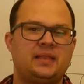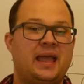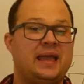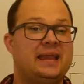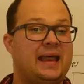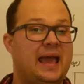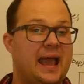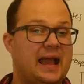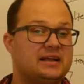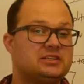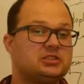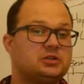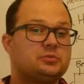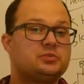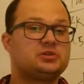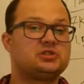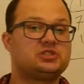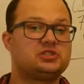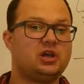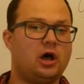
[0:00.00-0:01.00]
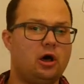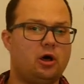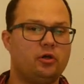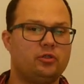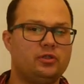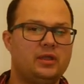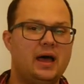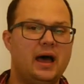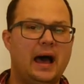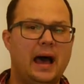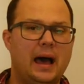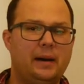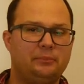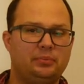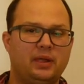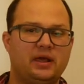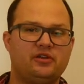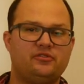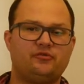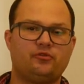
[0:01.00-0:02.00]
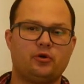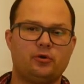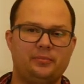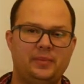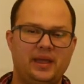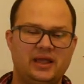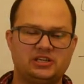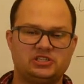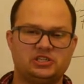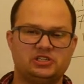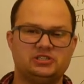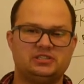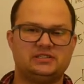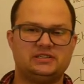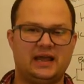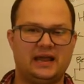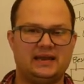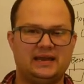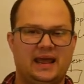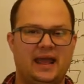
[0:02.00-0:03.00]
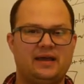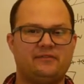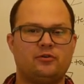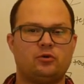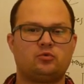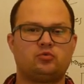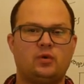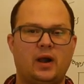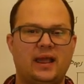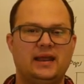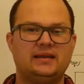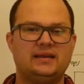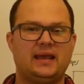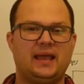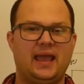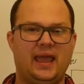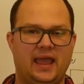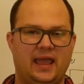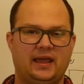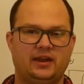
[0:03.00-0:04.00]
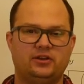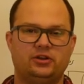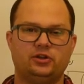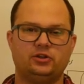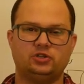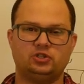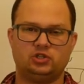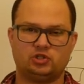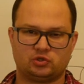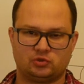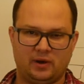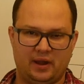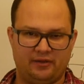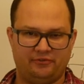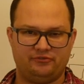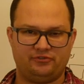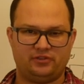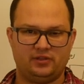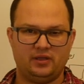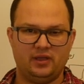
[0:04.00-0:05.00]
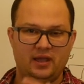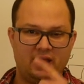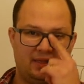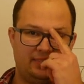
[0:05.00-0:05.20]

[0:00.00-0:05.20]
and as a result, hoplite formations tend to have a right-hand drift.